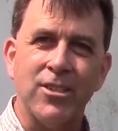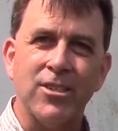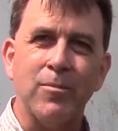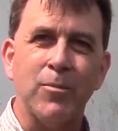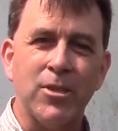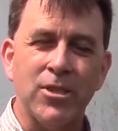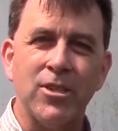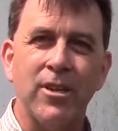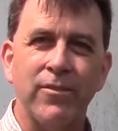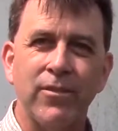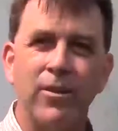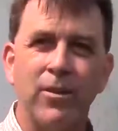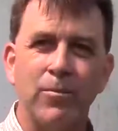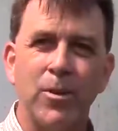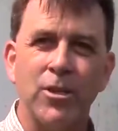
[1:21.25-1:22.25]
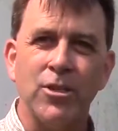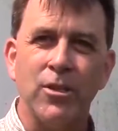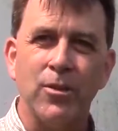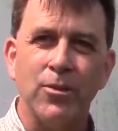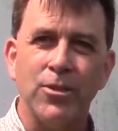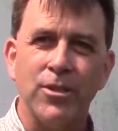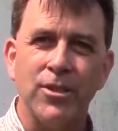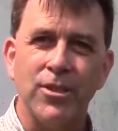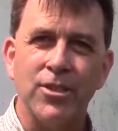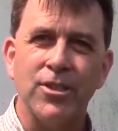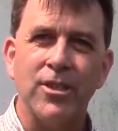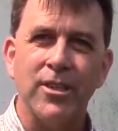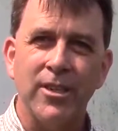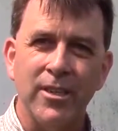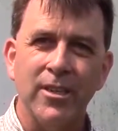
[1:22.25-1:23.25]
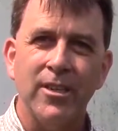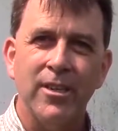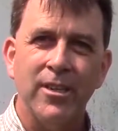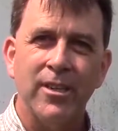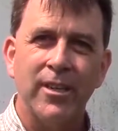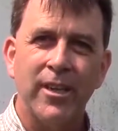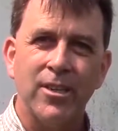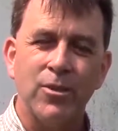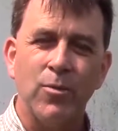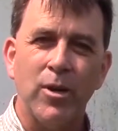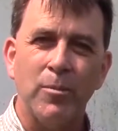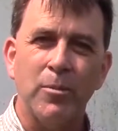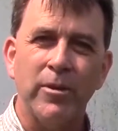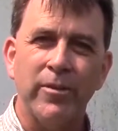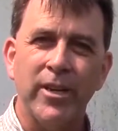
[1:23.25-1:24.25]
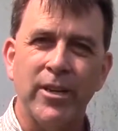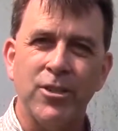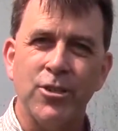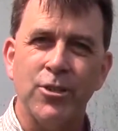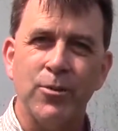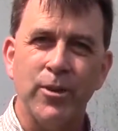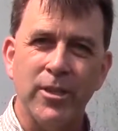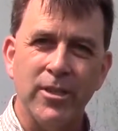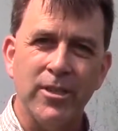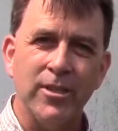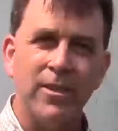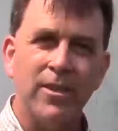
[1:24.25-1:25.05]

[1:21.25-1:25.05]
some of the stuff much closer to the city gets quite a bit of age to it,